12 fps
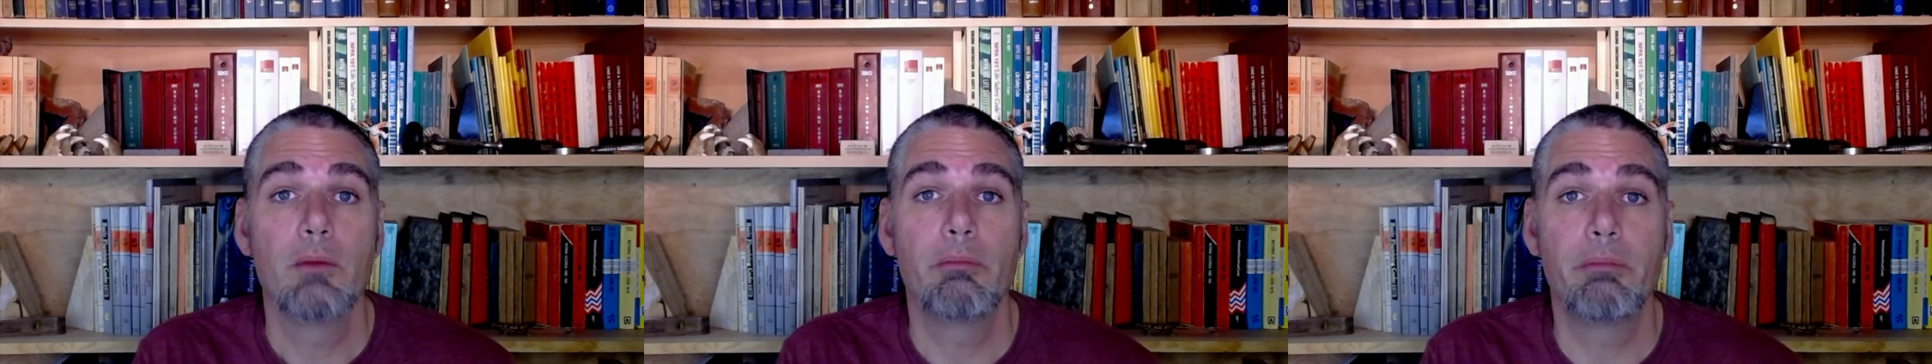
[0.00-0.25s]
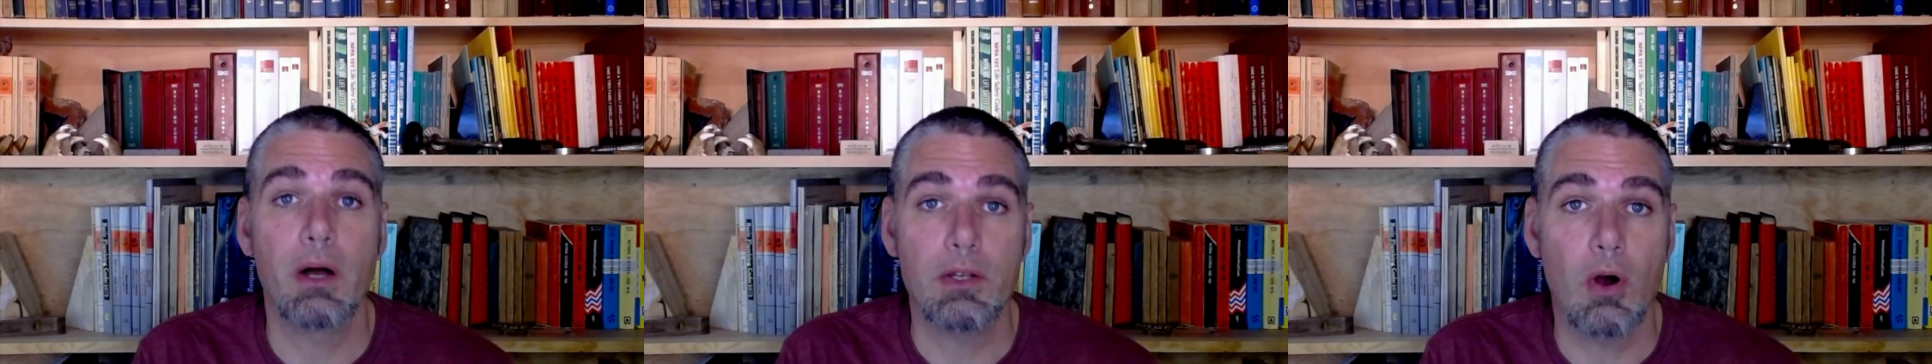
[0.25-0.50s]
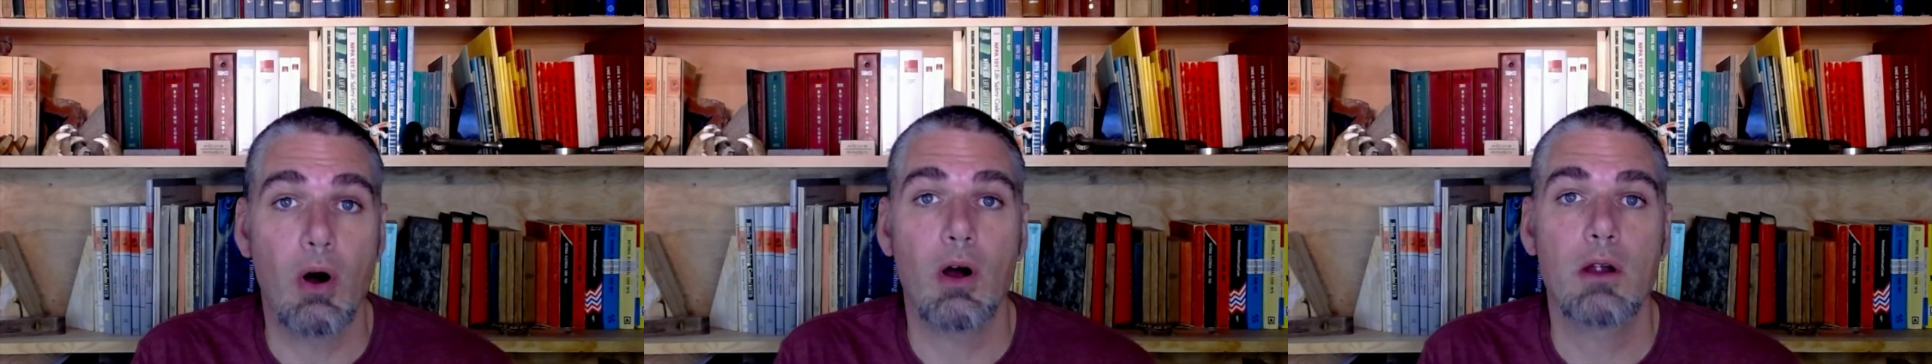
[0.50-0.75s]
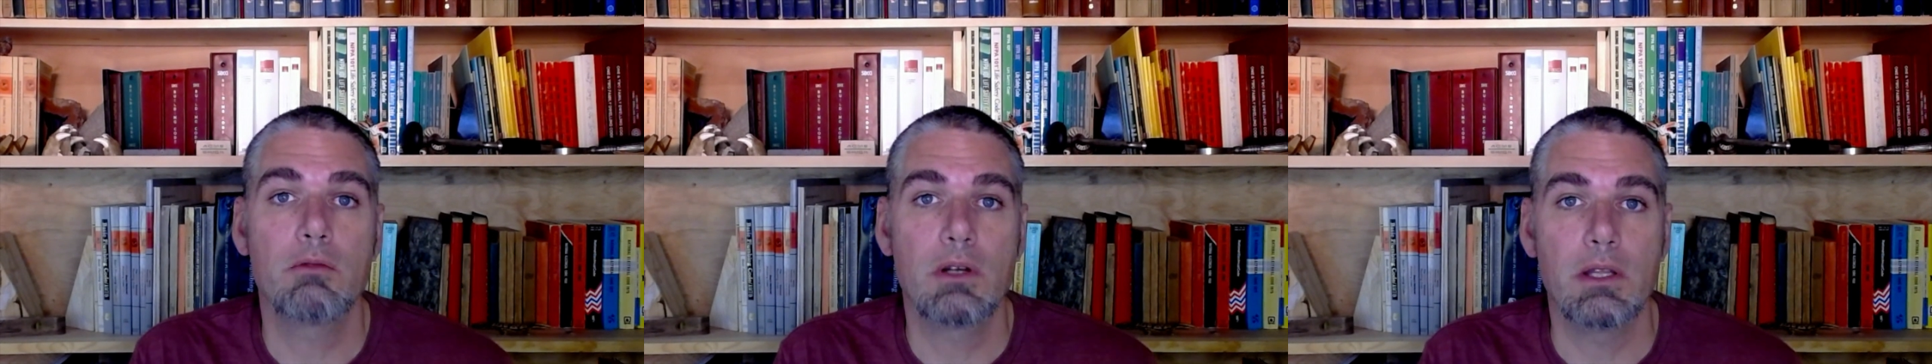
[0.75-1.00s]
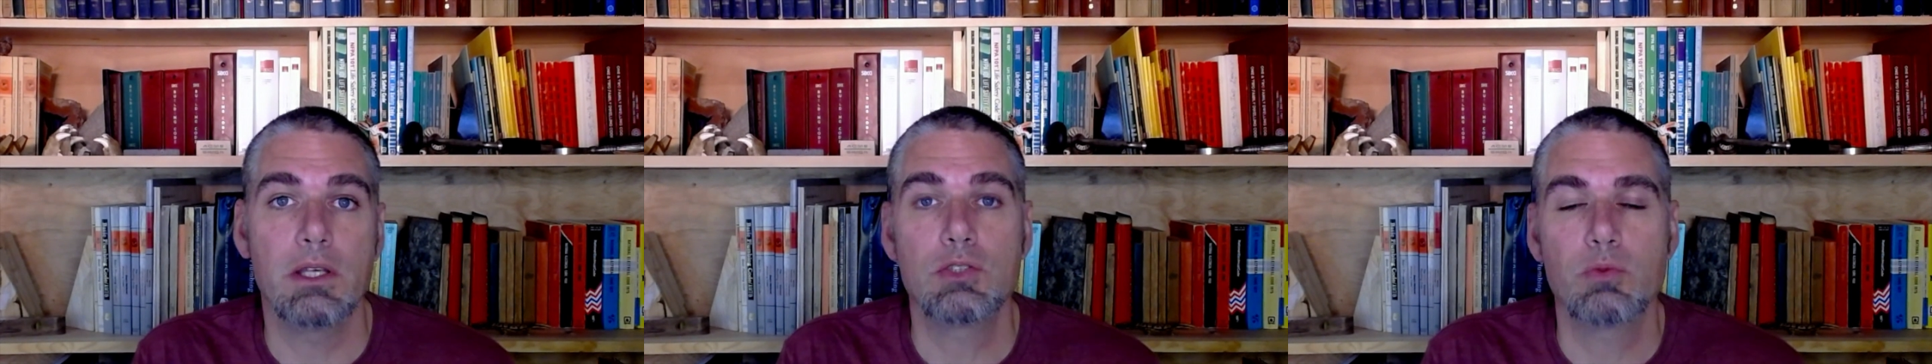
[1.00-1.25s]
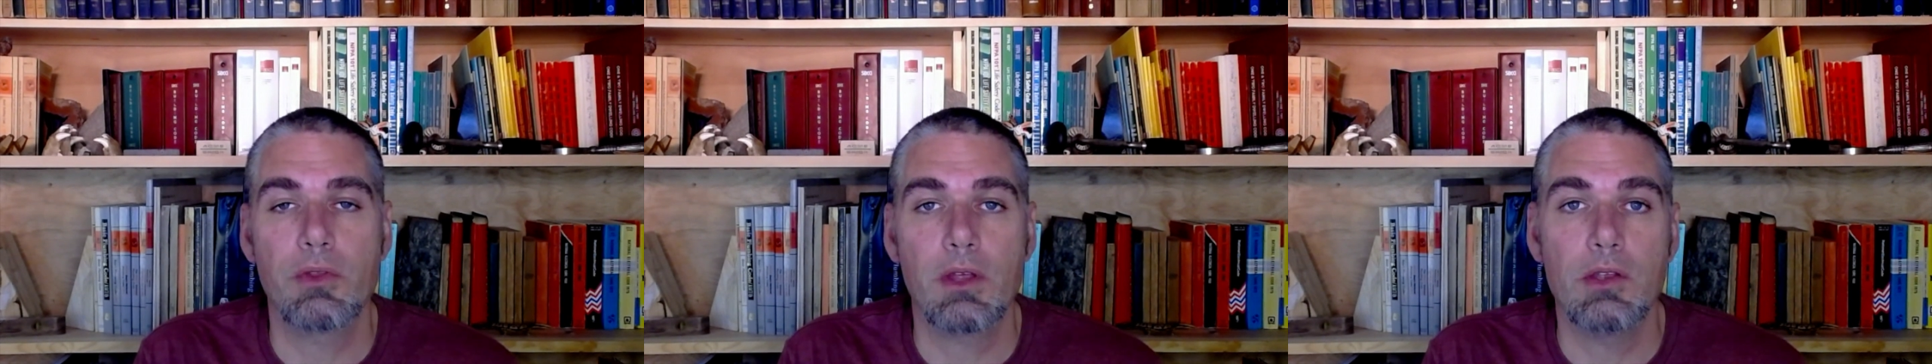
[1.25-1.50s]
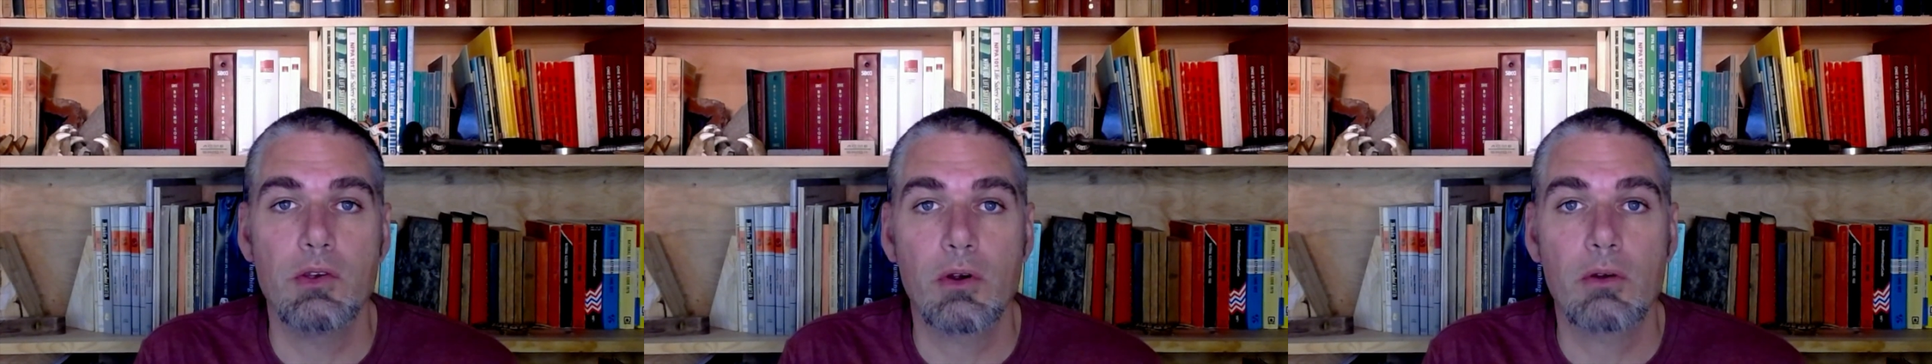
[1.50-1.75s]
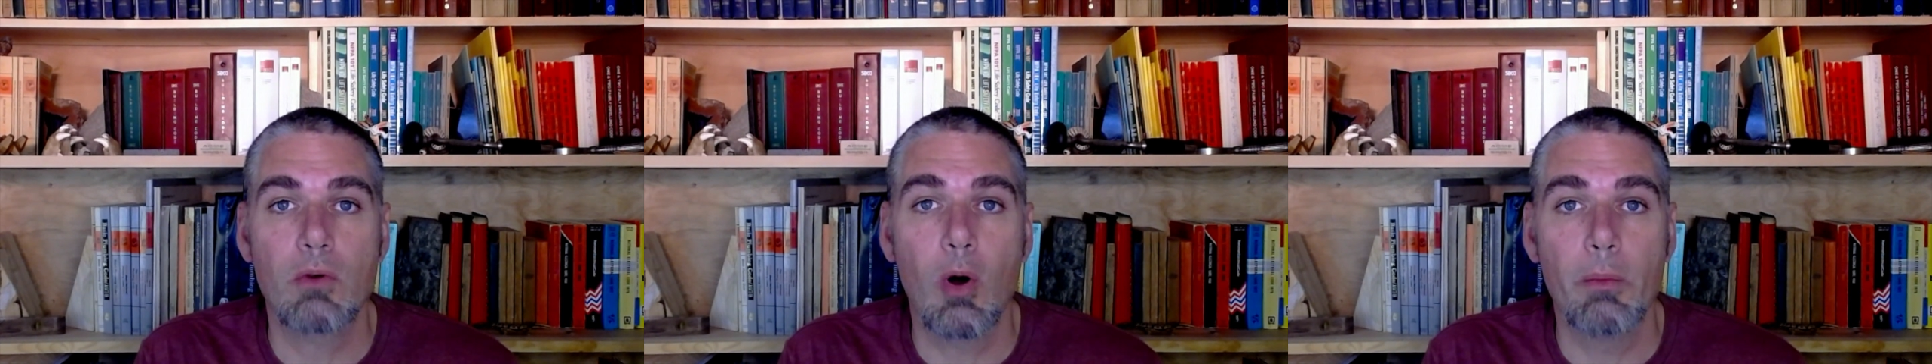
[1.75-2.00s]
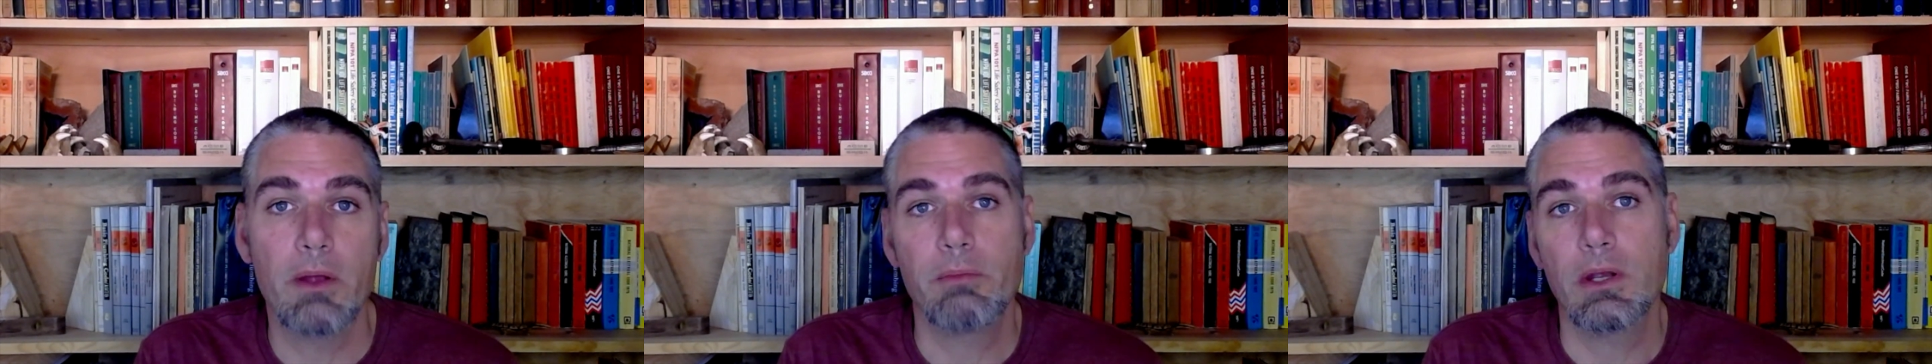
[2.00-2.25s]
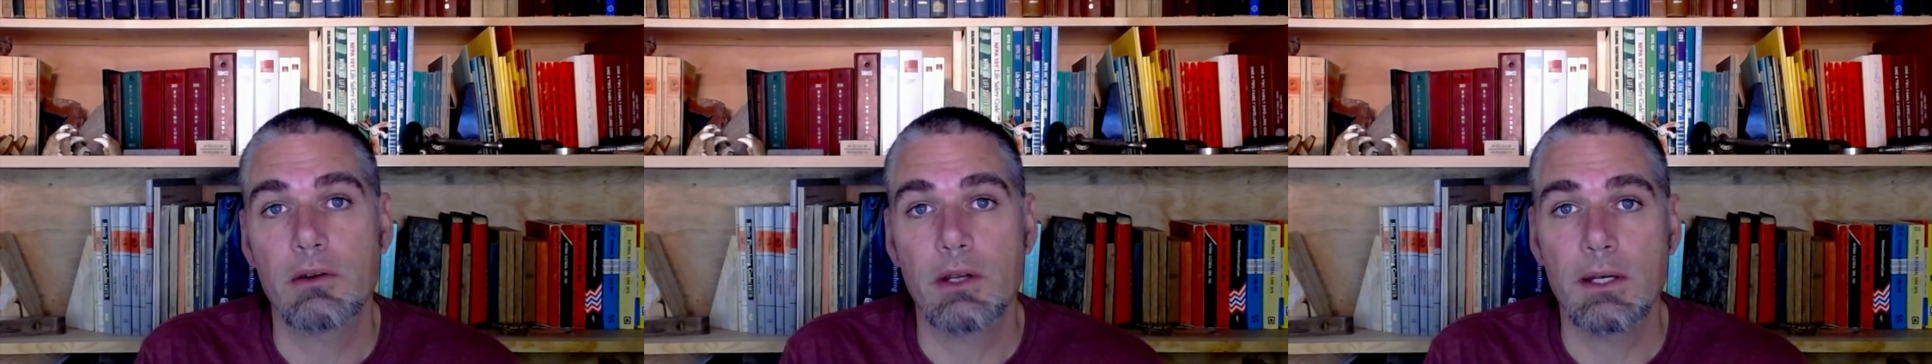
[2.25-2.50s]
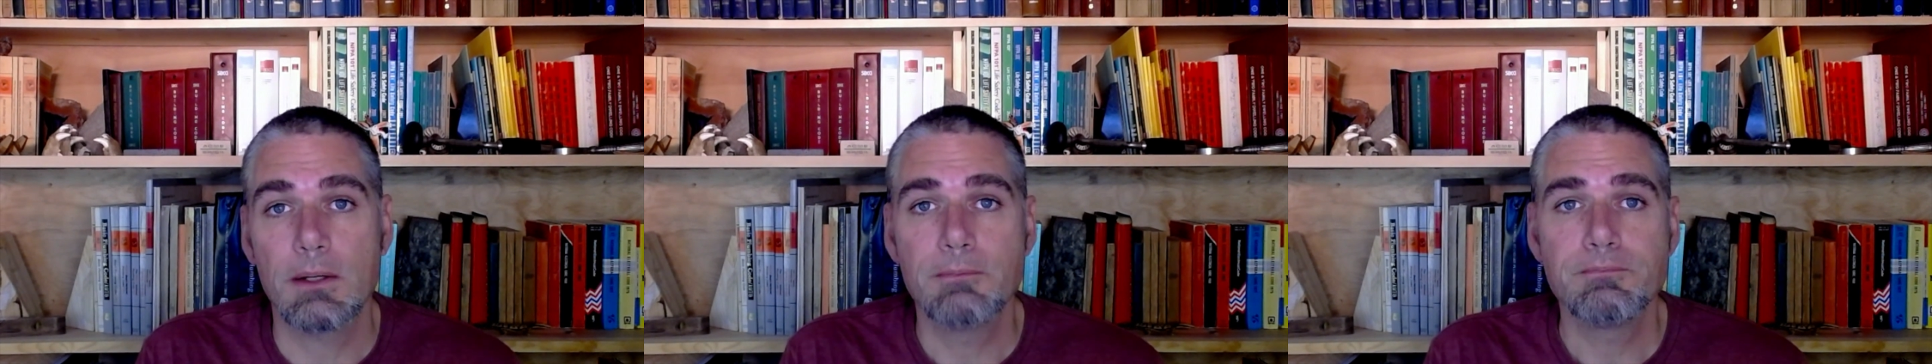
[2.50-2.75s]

but are released within your enrollment period.